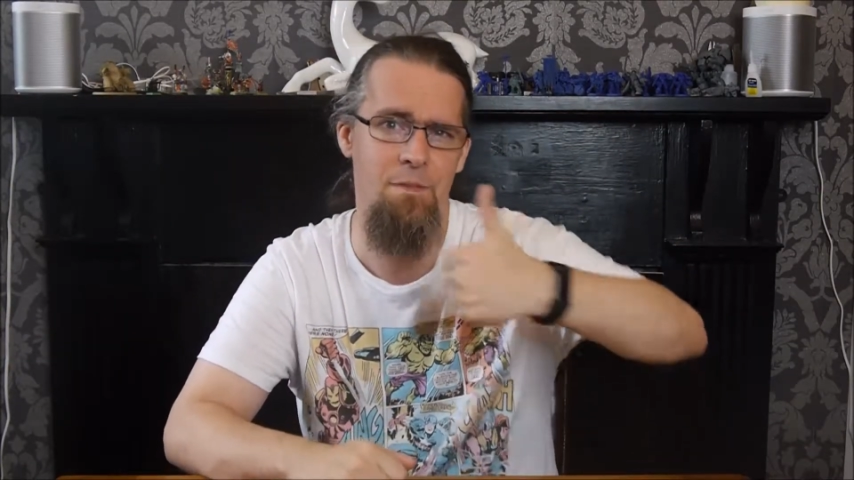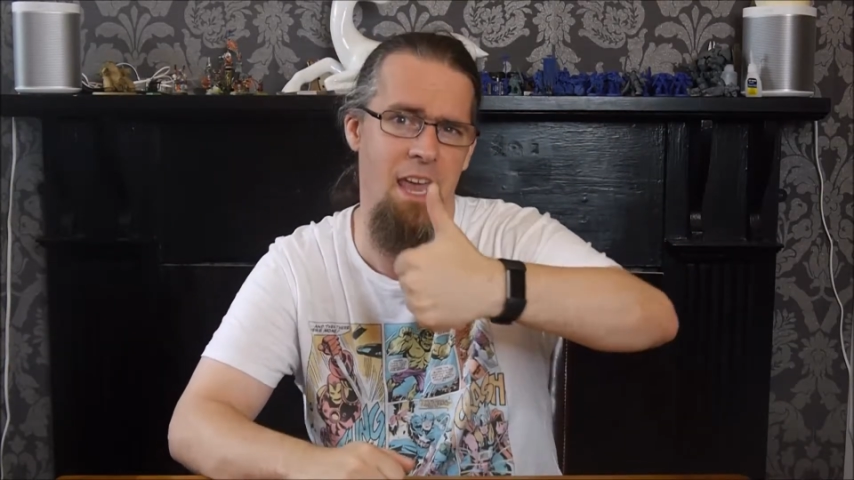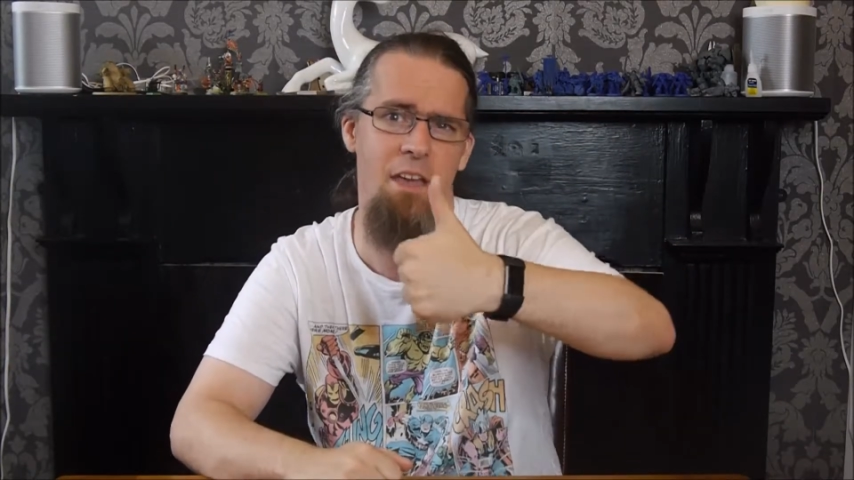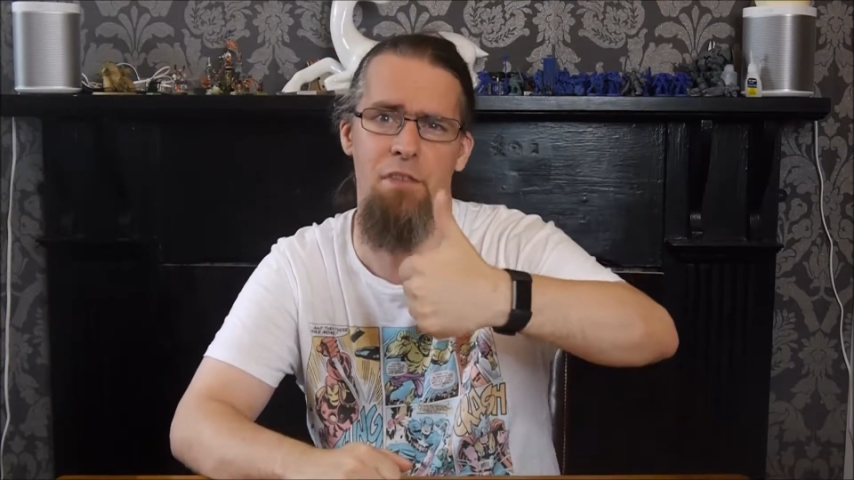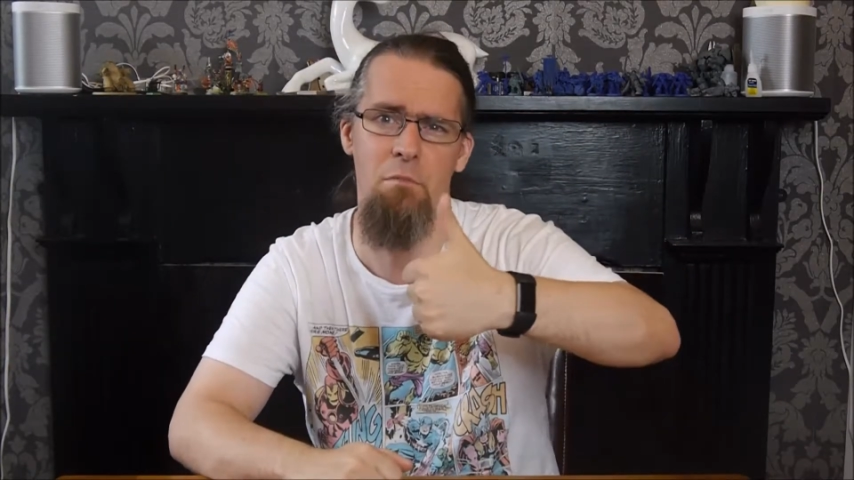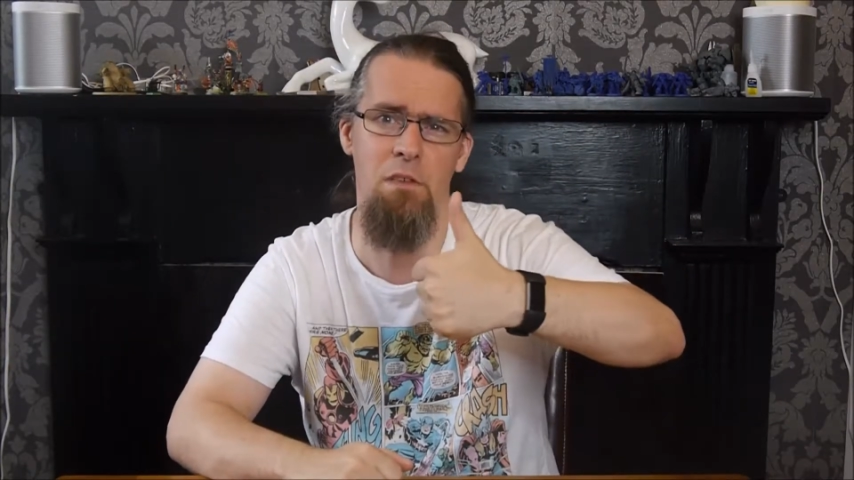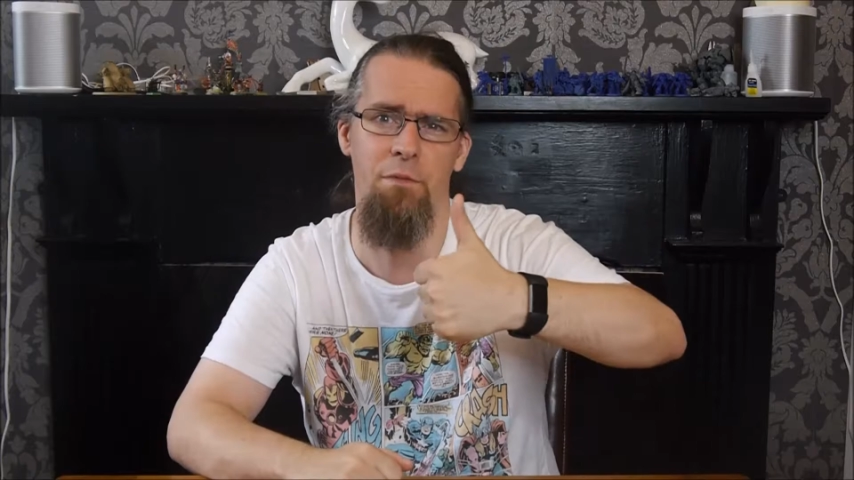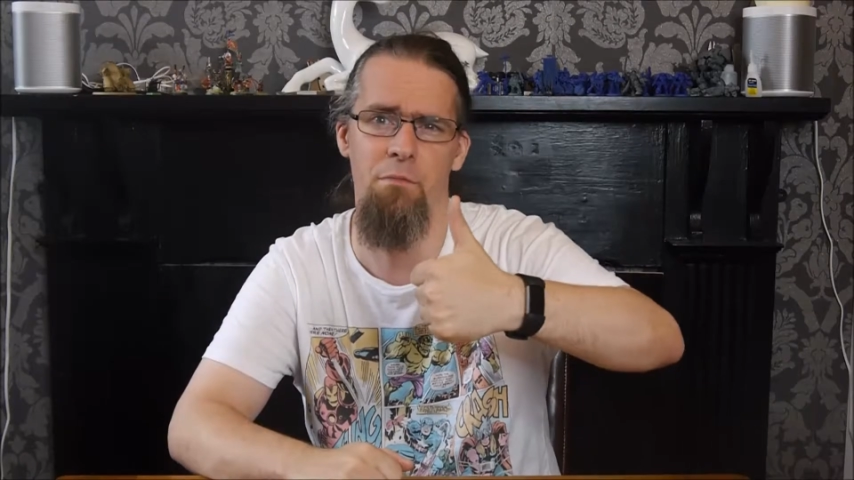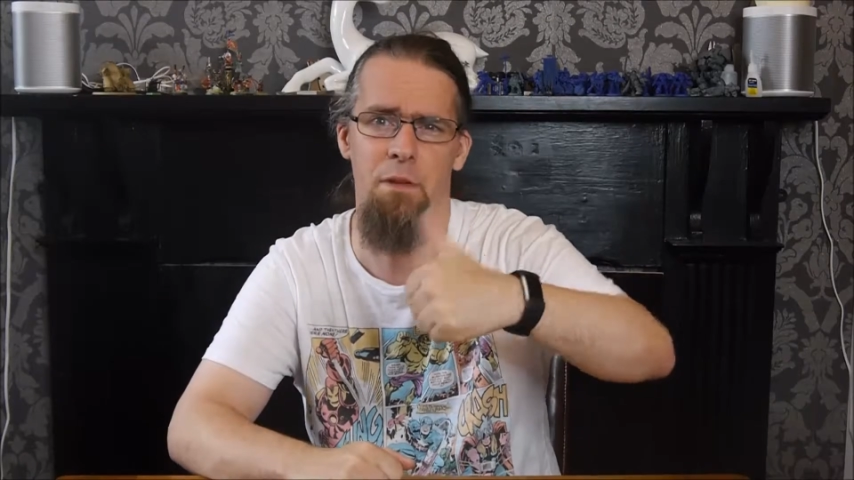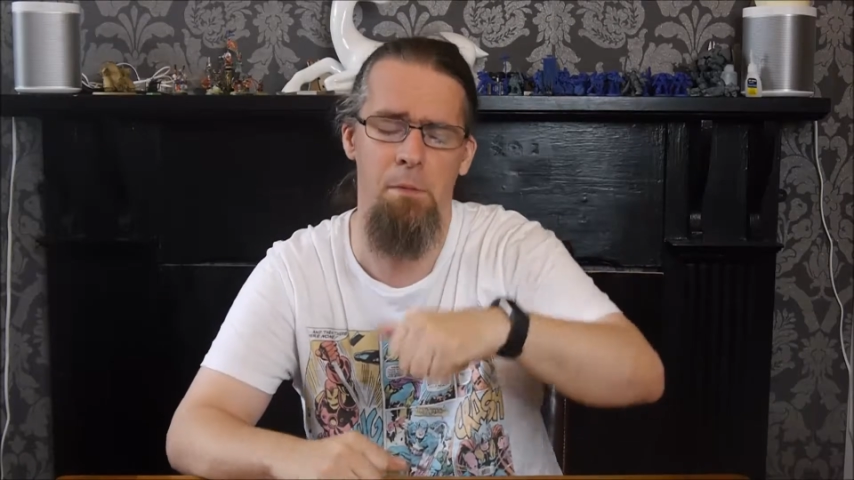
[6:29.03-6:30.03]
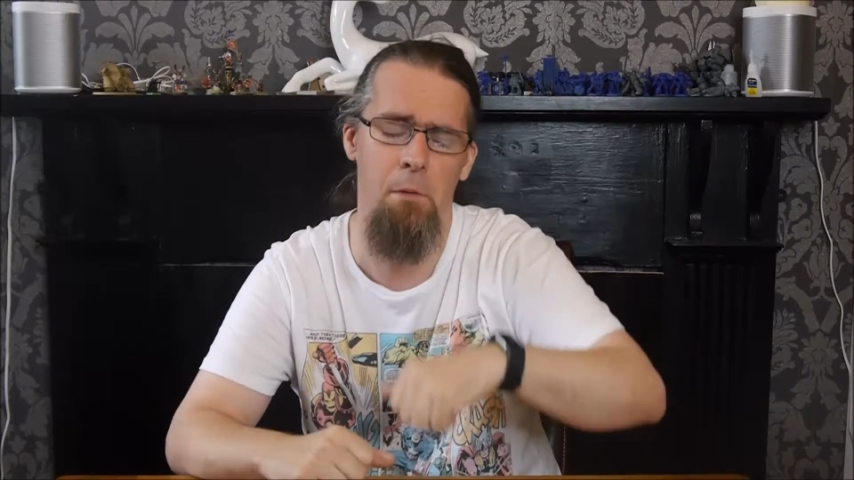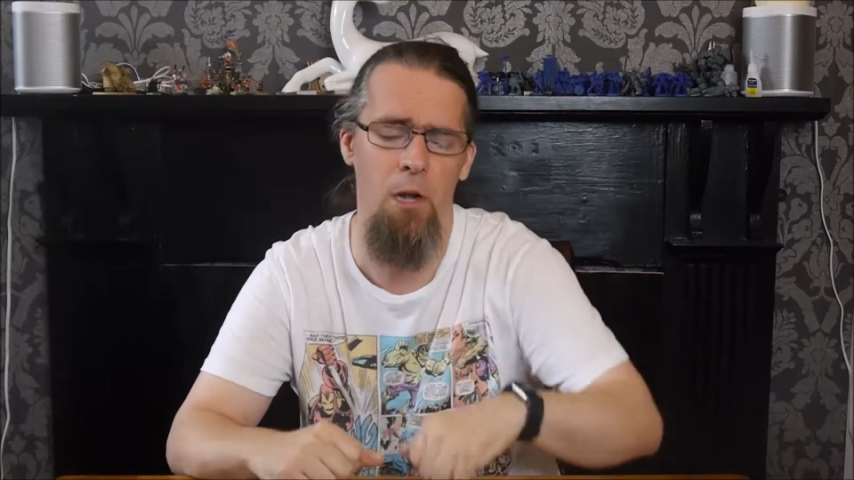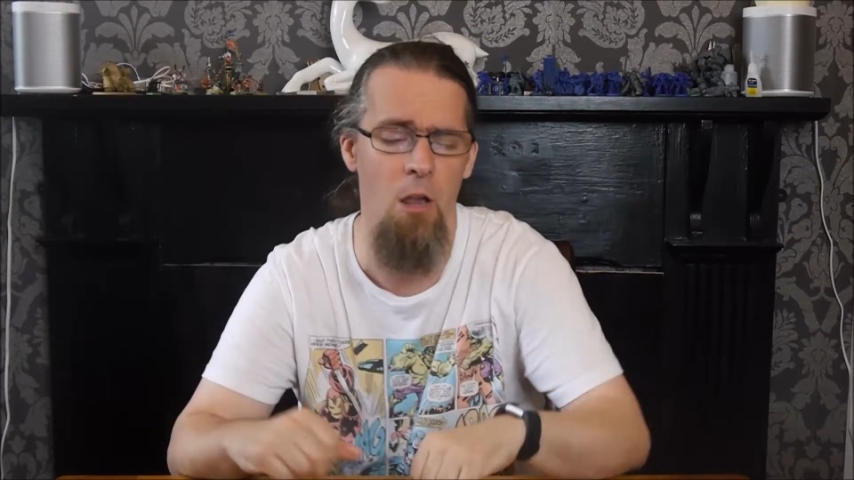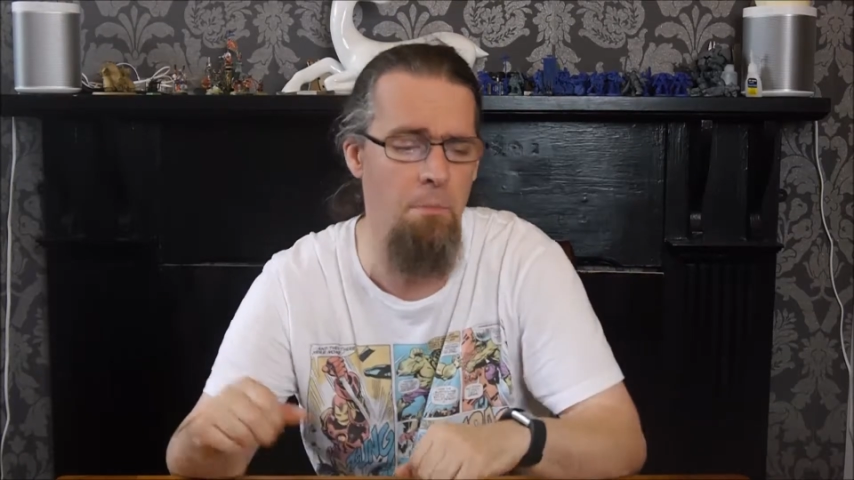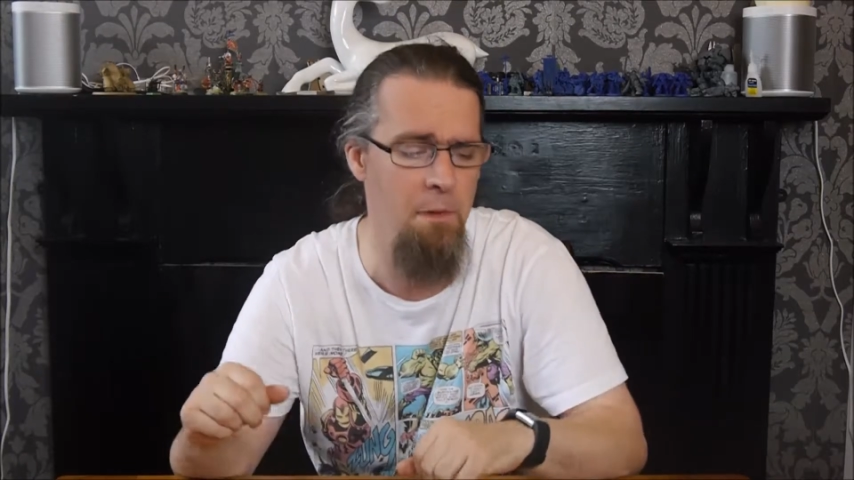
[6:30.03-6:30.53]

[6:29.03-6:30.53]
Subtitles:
get a thumbs up from Mini-Modelog